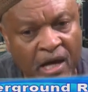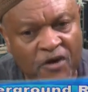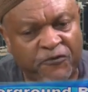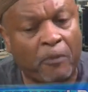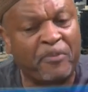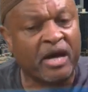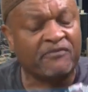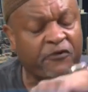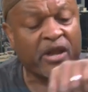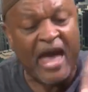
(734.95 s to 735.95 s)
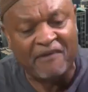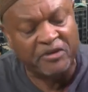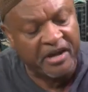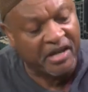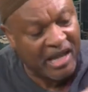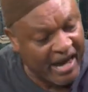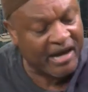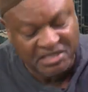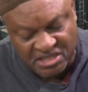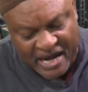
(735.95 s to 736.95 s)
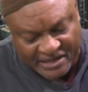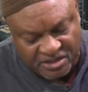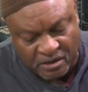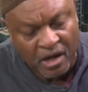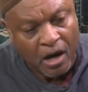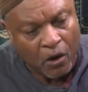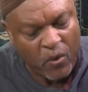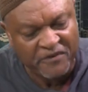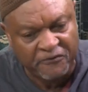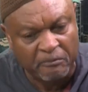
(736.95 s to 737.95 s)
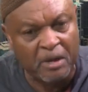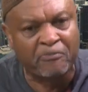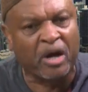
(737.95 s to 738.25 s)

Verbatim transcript: for being for the, having their land snatched away from them.